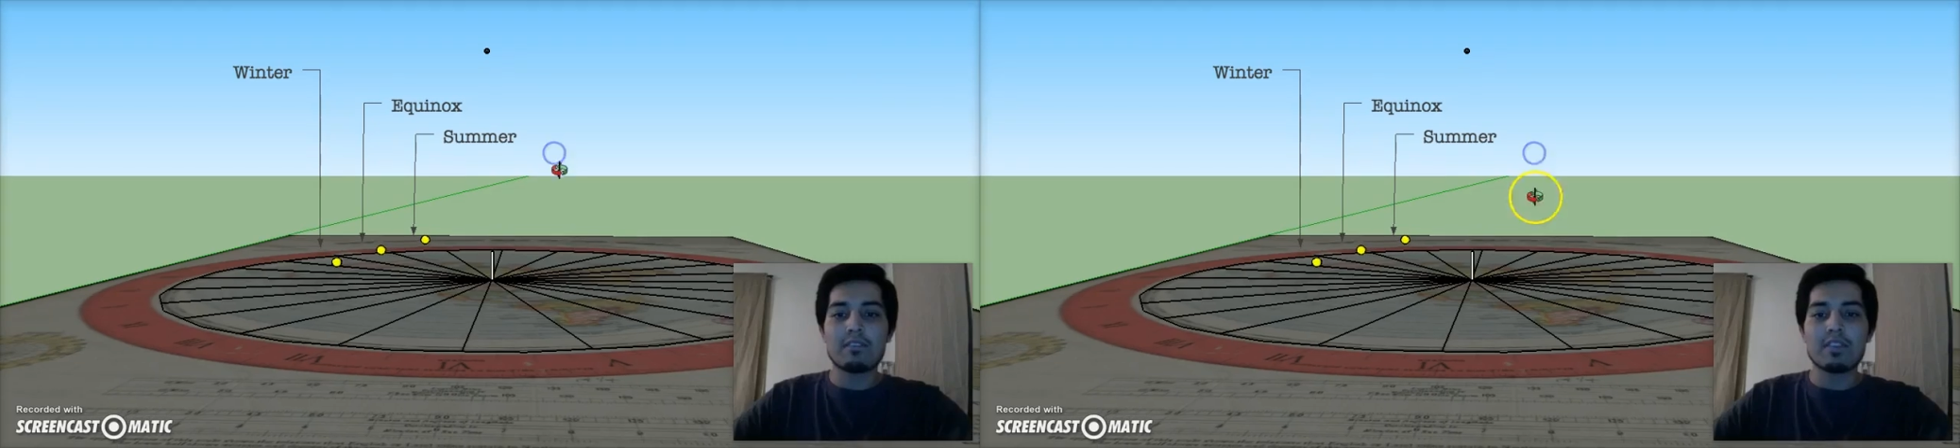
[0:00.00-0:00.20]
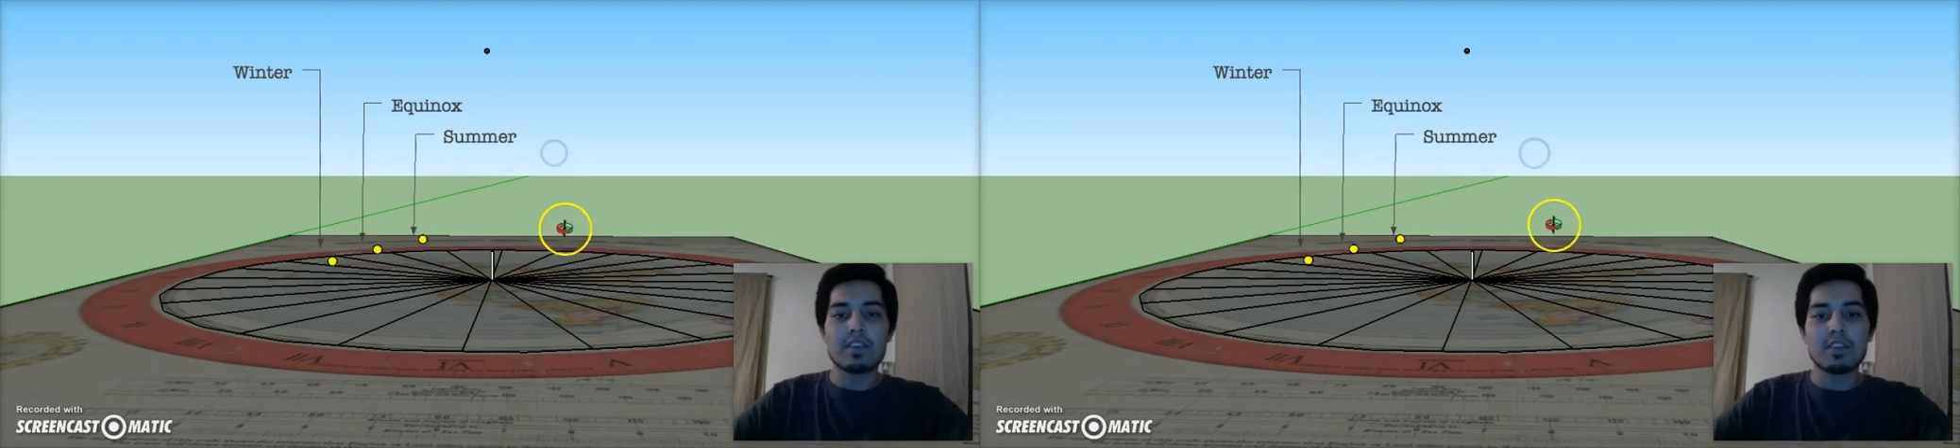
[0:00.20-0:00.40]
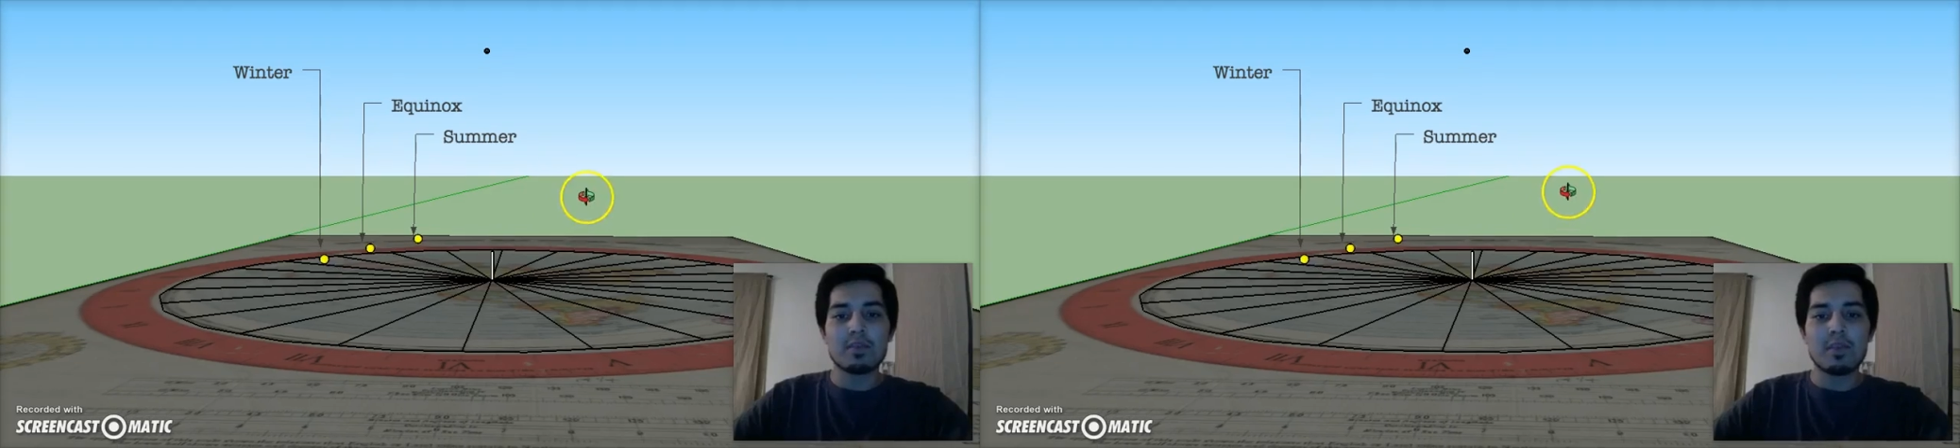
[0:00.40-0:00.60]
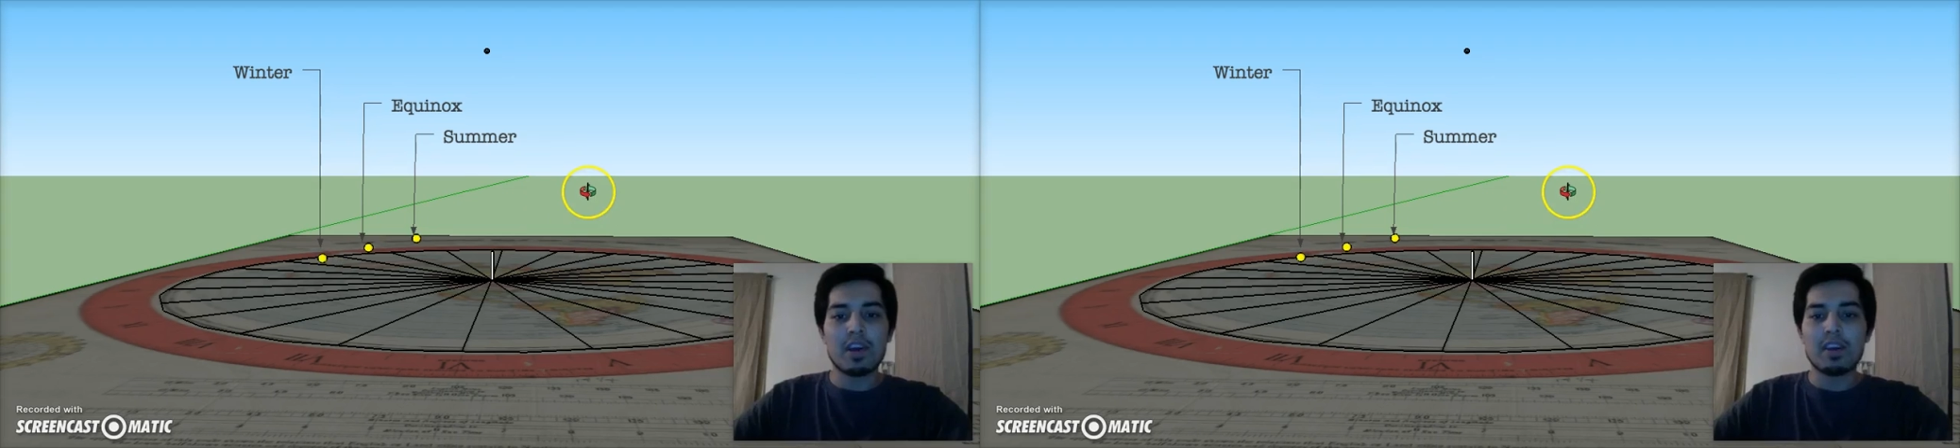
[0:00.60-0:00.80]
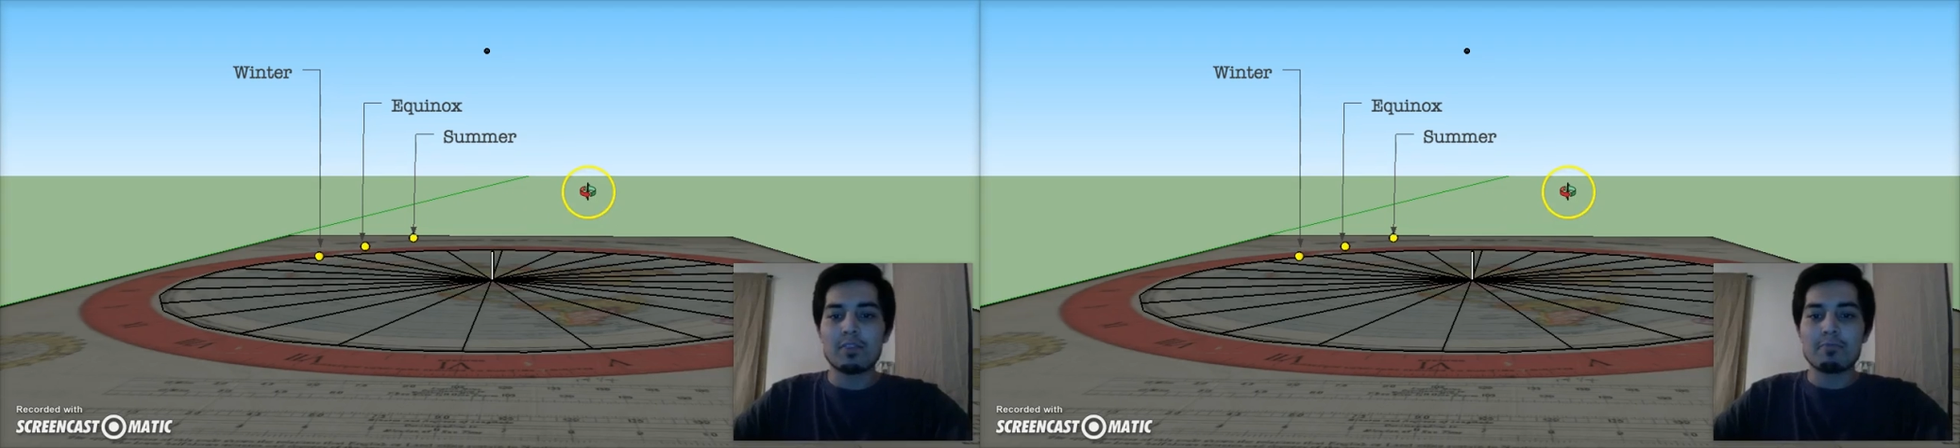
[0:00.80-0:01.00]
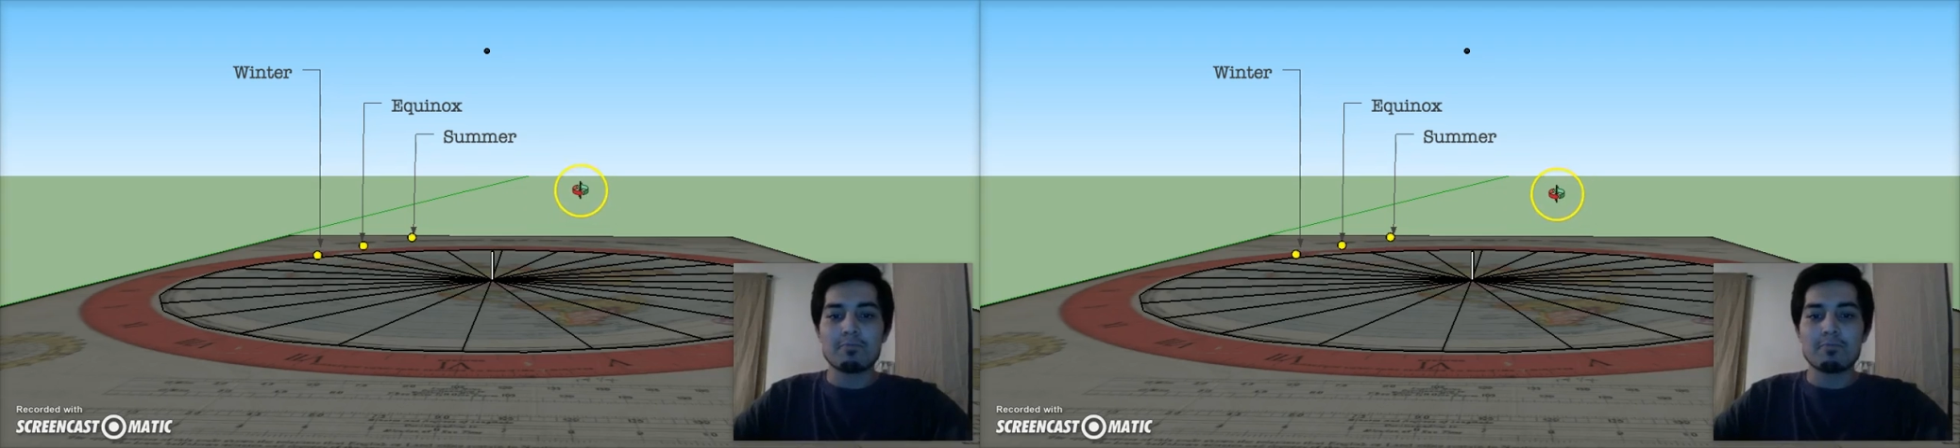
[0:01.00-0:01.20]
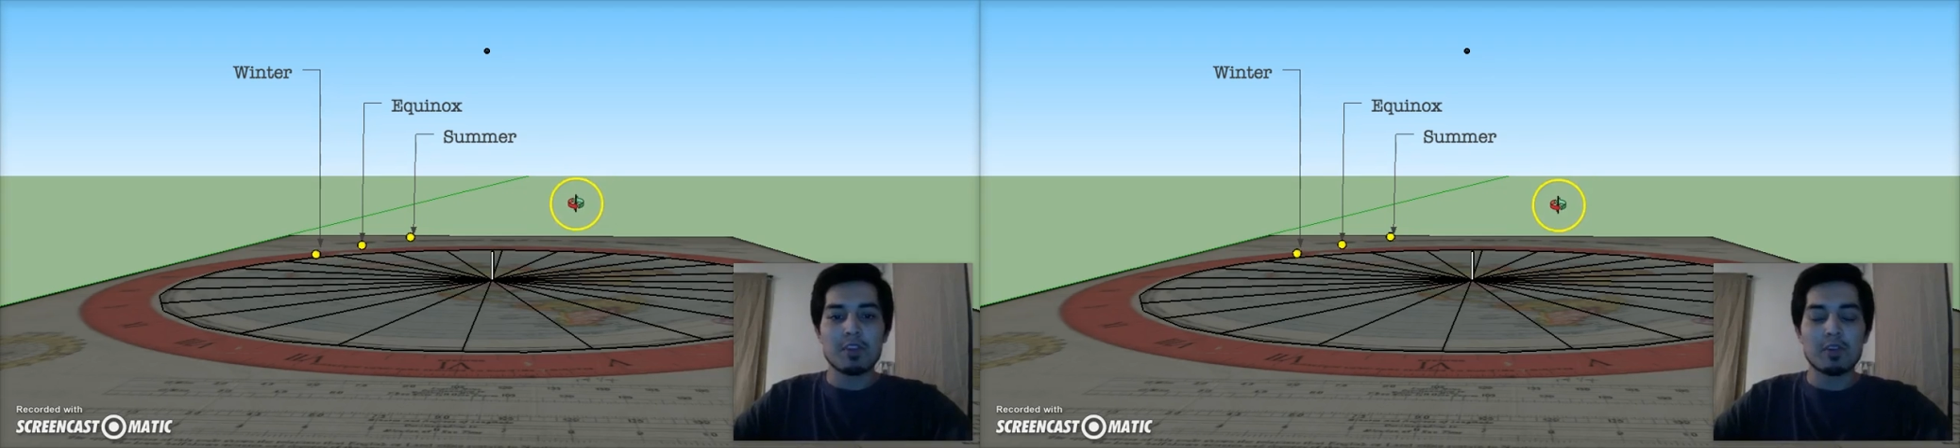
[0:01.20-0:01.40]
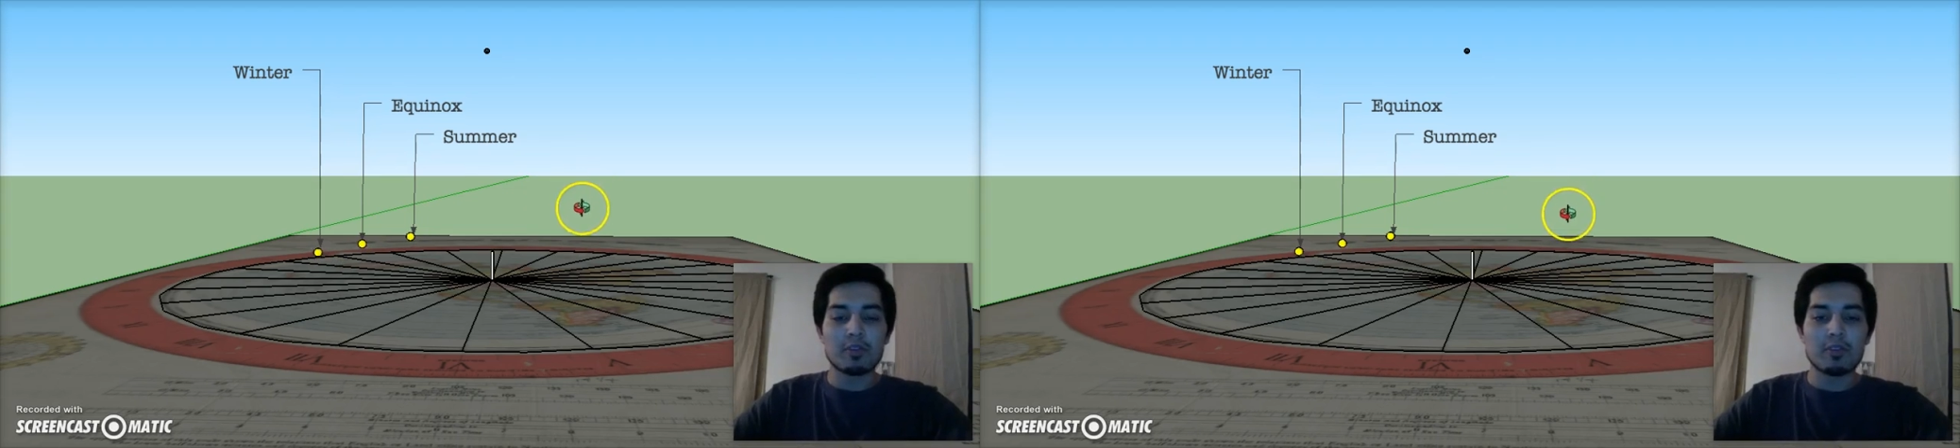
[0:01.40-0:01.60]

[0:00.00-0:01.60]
this is my little